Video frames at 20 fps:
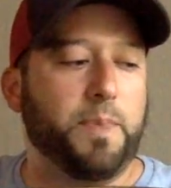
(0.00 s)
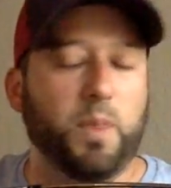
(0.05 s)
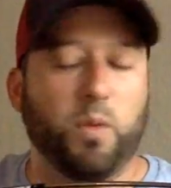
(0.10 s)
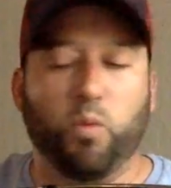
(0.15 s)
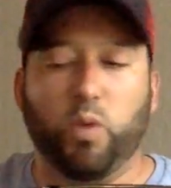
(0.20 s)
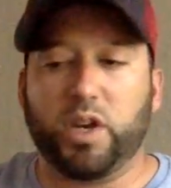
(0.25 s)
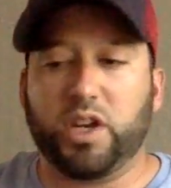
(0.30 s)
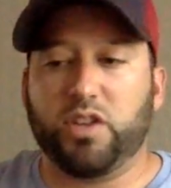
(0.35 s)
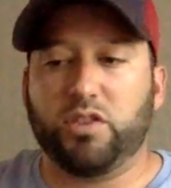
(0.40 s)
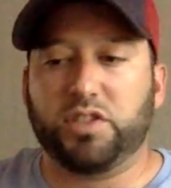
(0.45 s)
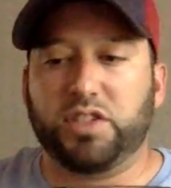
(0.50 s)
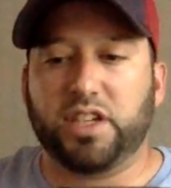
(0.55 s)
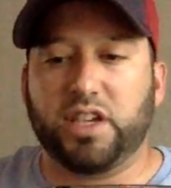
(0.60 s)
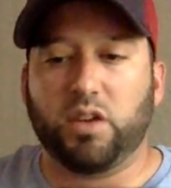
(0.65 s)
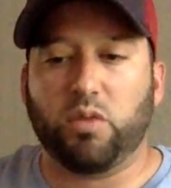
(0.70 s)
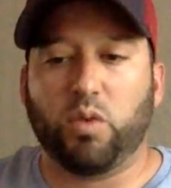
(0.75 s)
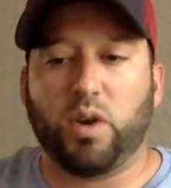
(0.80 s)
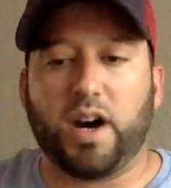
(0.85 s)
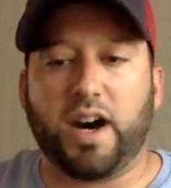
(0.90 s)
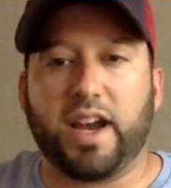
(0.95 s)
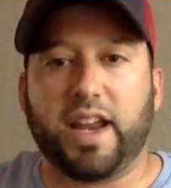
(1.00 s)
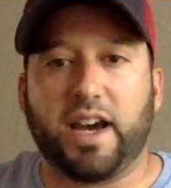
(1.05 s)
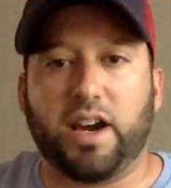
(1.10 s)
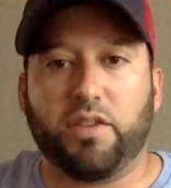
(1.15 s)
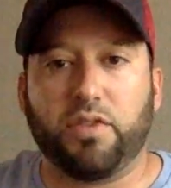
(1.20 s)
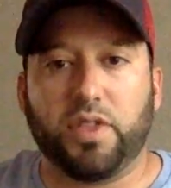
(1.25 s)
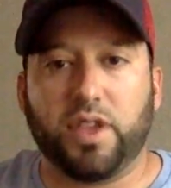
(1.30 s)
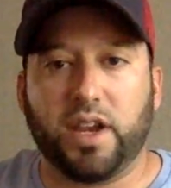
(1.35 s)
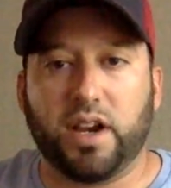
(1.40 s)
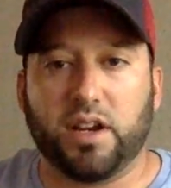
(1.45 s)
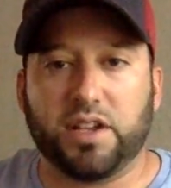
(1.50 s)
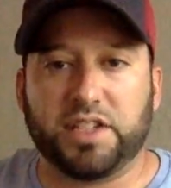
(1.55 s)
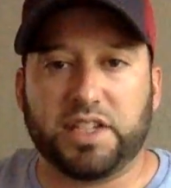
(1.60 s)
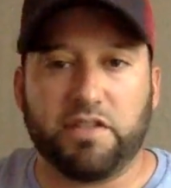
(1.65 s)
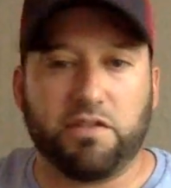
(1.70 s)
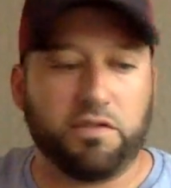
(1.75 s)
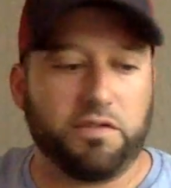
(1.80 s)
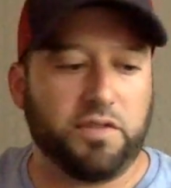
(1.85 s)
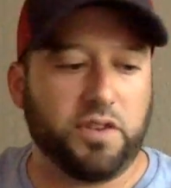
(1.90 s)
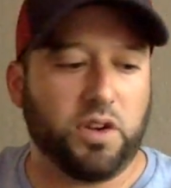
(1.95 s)
when you see a rod out there, a
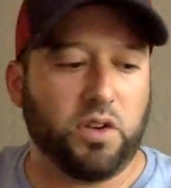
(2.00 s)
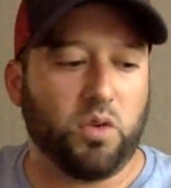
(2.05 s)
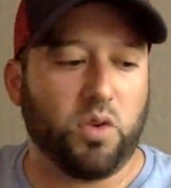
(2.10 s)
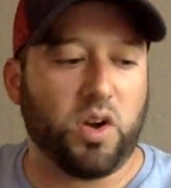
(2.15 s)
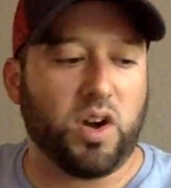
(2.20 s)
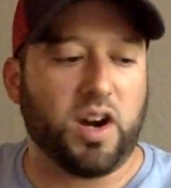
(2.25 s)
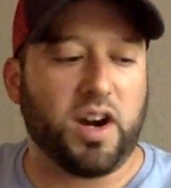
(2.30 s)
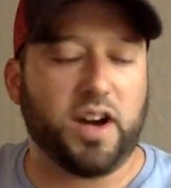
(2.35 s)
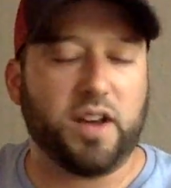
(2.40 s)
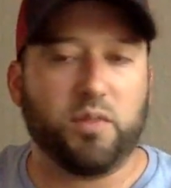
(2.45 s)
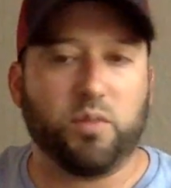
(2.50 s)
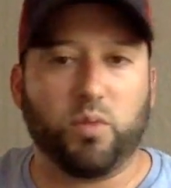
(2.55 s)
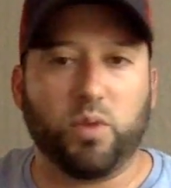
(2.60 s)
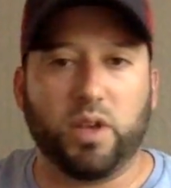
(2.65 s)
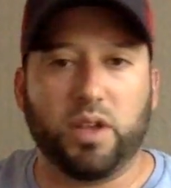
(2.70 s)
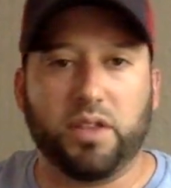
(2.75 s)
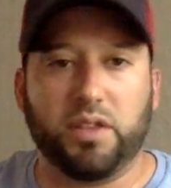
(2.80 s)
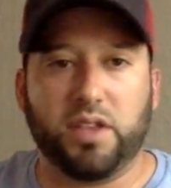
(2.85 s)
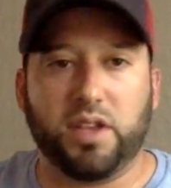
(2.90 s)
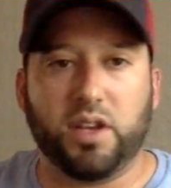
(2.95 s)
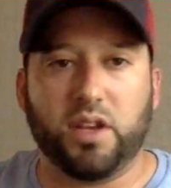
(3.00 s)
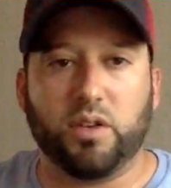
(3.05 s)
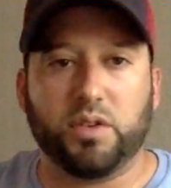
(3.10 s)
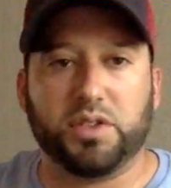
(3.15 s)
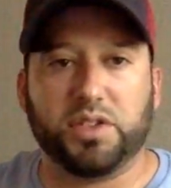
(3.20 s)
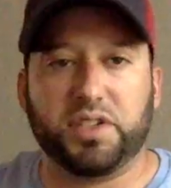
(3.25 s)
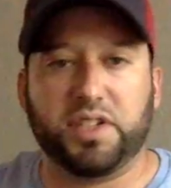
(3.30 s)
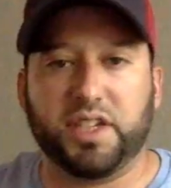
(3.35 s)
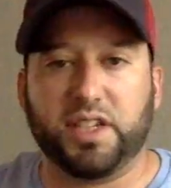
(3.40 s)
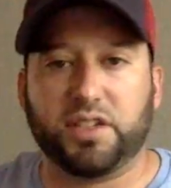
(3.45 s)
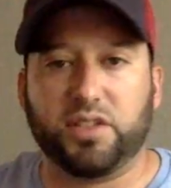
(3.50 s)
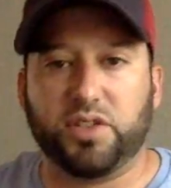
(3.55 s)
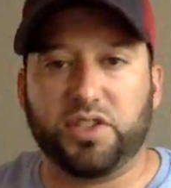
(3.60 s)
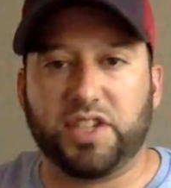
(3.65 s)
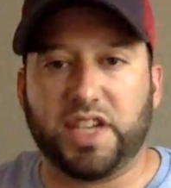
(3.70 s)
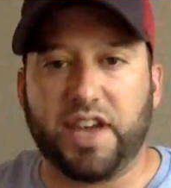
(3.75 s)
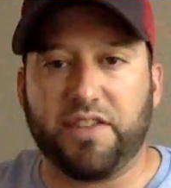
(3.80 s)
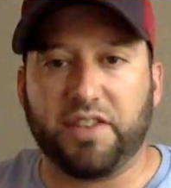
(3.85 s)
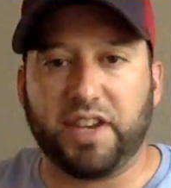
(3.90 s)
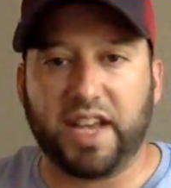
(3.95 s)
7-foot rod with 6 or
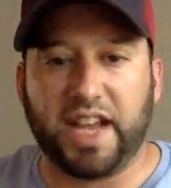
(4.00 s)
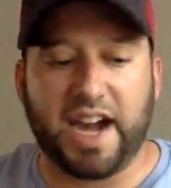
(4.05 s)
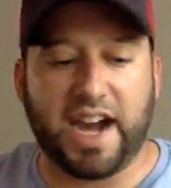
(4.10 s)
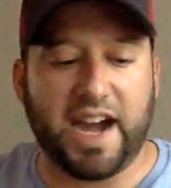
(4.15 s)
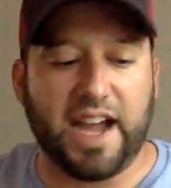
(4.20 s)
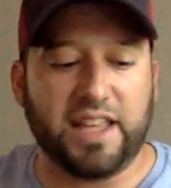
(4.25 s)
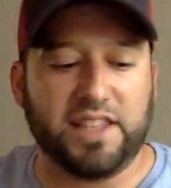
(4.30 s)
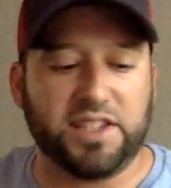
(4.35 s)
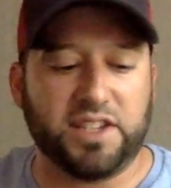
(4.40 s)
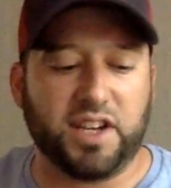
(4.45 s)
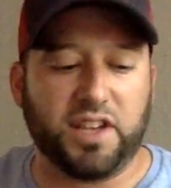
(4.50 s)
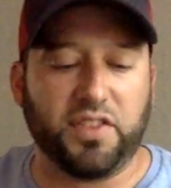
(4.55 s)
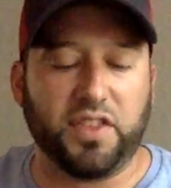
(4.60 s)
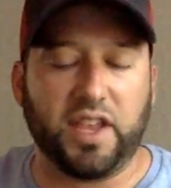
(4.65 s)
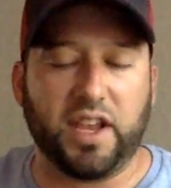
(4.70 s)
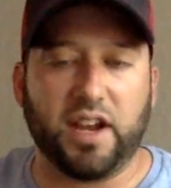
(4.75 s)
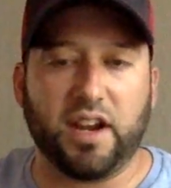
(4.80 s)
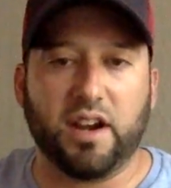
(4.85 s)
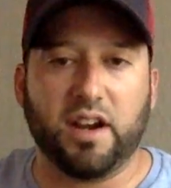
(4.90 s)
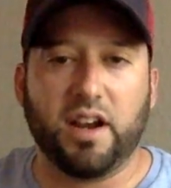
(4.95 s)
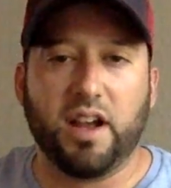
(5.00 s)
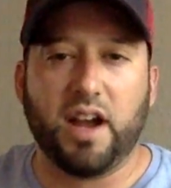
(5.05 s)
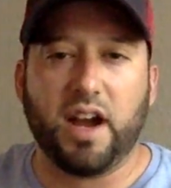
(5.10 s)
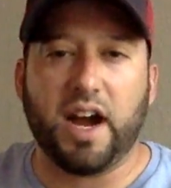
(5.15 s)
7 guides on there,